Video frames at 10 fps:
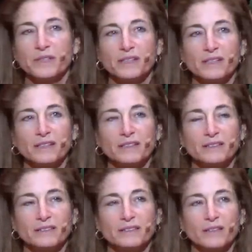being
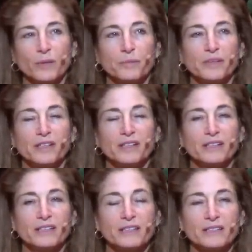or
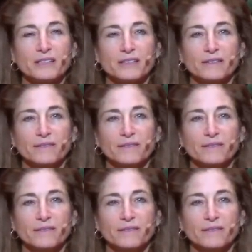beingness.